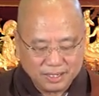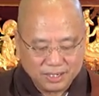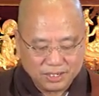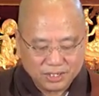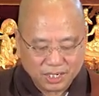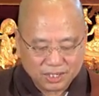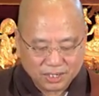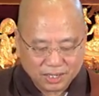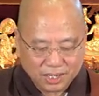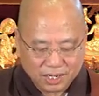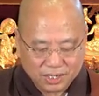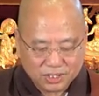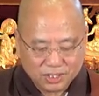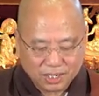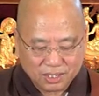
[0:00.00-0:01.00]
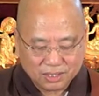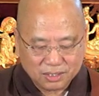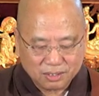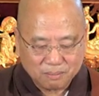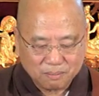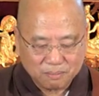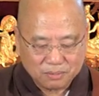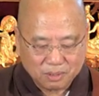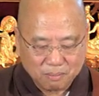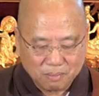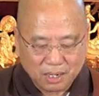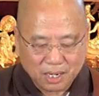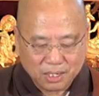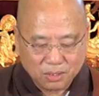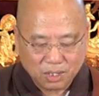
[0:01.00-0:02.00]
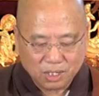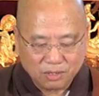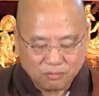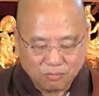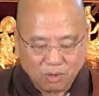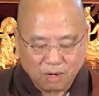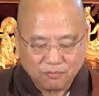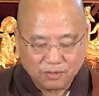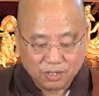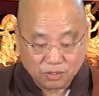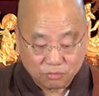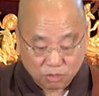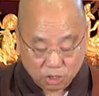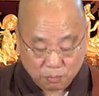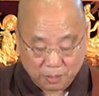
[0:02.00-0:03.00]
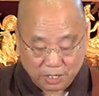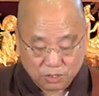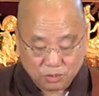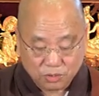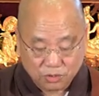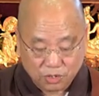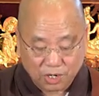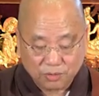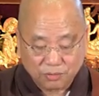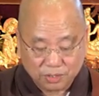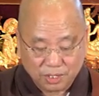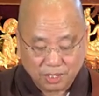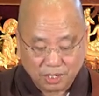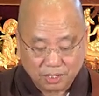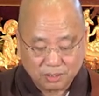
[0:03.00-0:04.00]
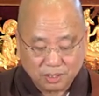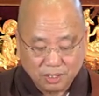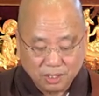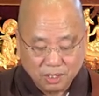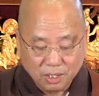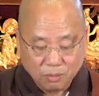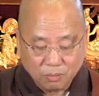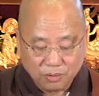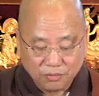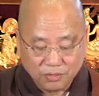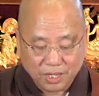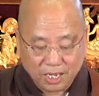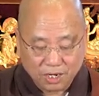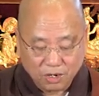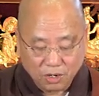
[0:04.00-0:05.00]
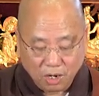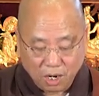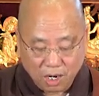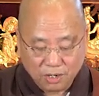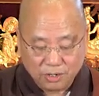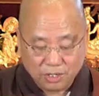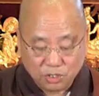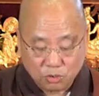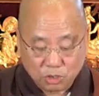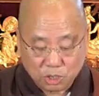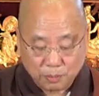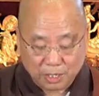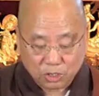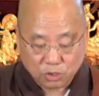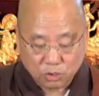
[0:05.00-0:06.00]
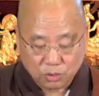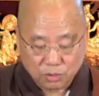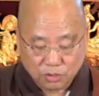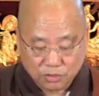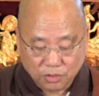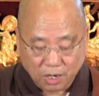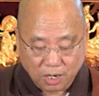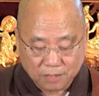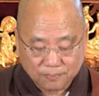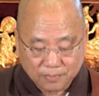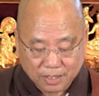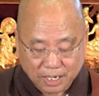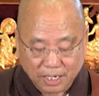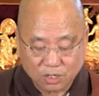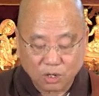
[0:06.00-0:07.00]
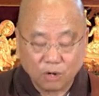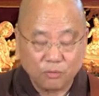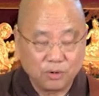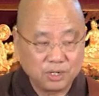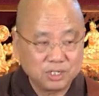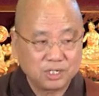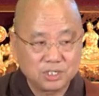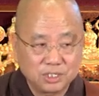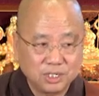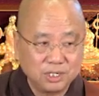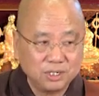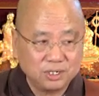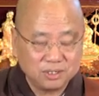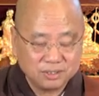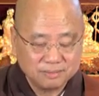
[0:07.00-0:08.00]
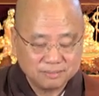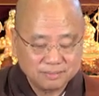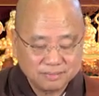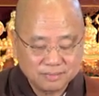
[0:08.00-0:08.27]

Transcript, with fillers: is it the case that the, the mind not involved in introspection generated it when that non introspection thought had already ceased?